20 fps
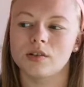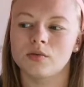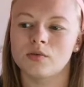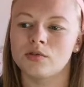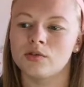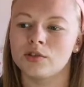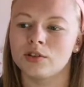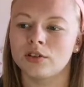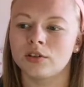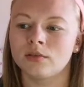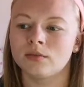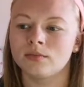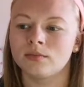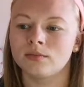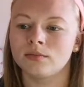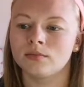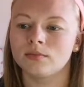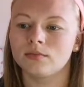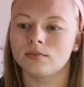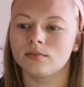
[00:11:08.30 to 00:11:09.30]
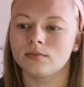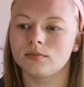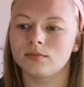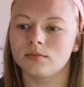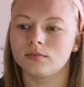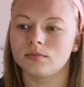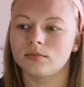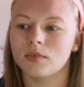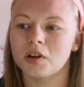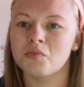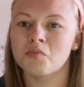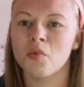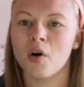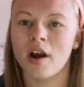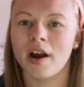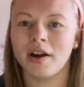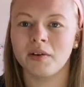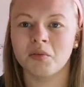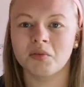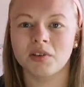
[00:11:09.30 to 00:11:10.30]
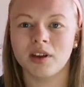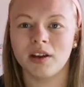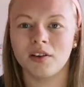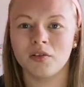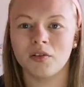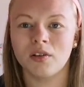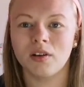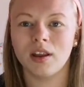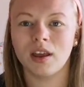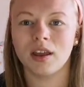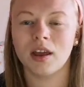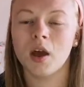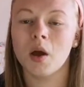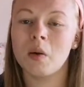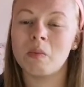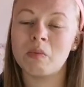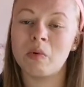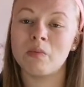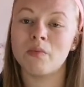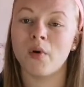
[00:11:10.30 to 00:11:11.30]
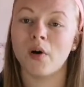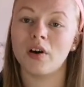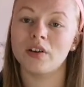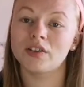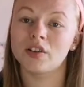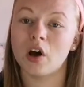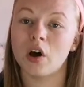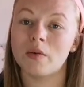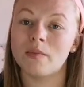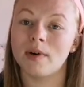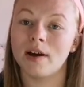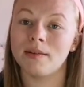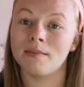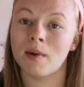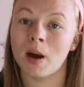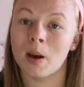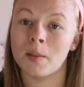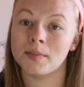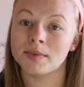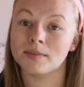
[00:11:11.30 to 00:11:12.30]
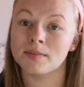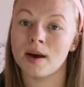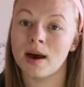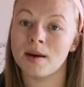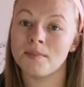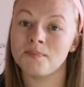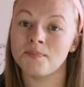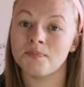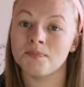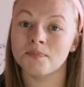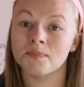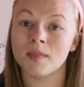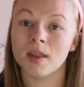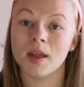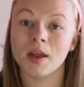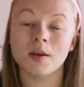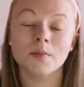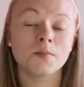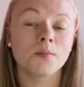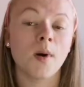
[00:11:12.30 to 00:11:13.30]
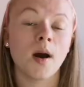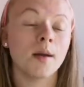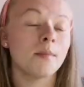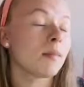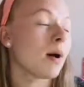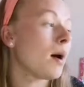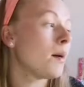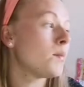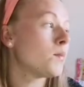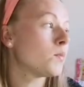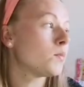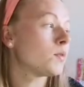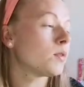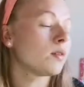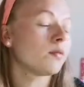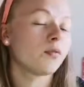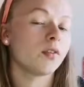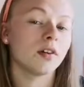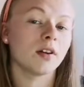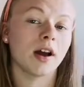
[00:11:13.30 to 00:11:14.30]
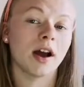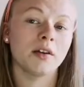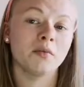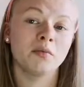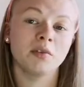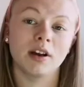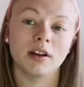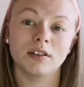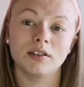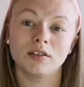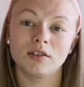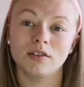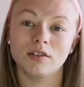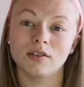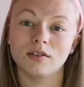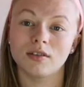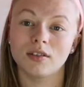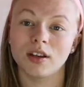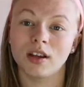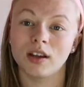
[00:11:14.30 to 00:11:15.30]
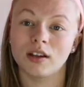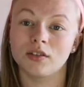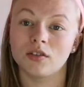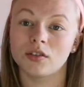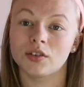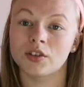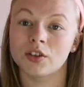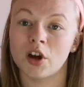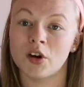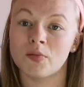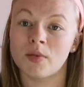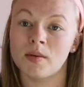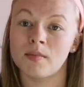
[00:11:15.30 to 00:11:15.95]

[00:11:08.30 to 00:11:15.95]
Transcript: so admired what they done. Like but more so my mom's mom, my mom's for anyone that like doesn't know.